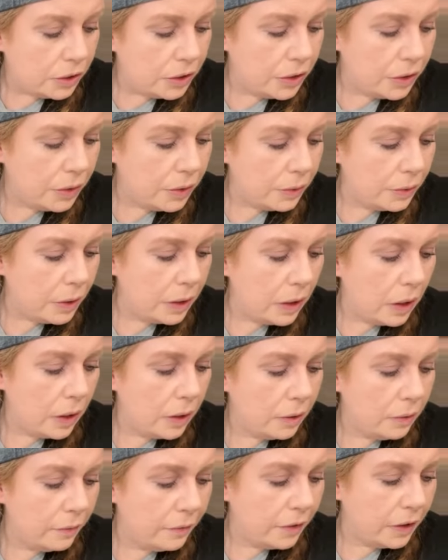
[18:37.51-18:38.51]
to
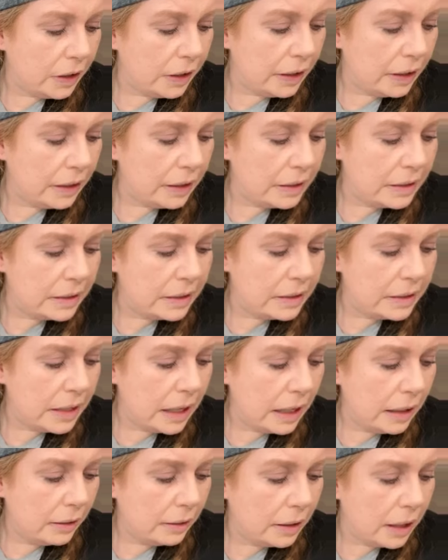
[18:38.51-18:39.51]
hopefully
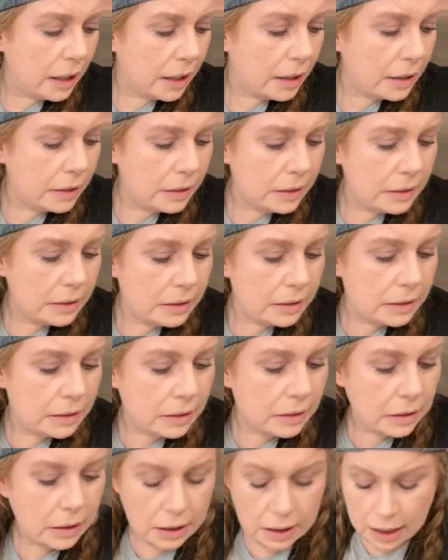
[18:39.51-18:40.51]
stain
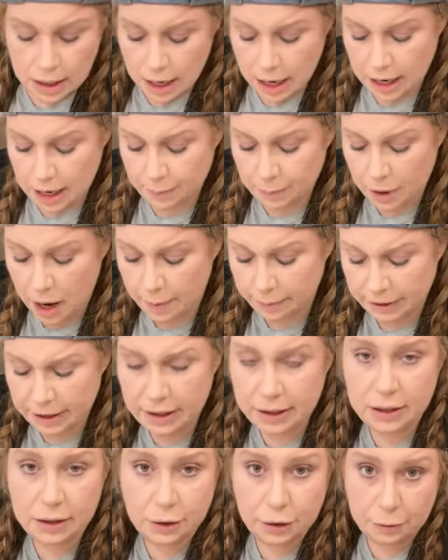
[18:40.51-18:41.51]
this. And I probably
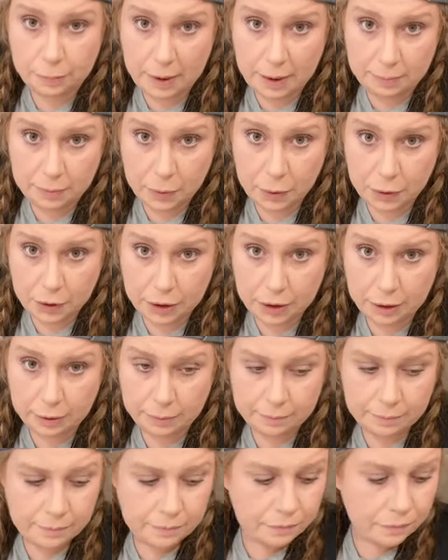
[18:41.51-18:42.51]
need a little bit
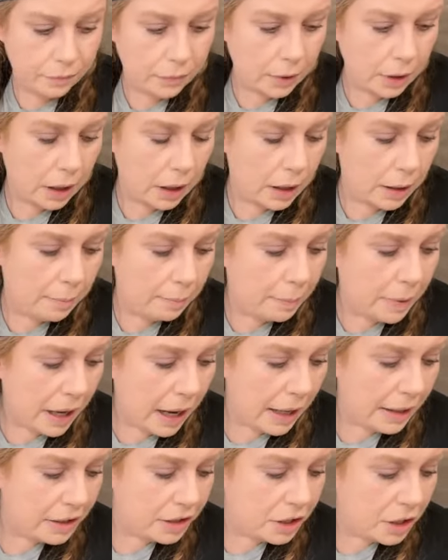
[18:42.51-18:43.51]
more,
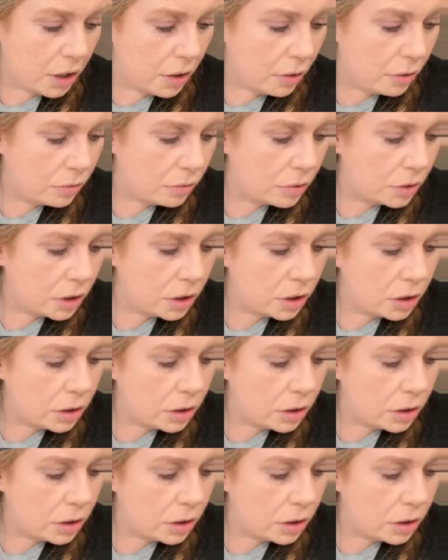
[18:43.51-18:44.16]
but I don't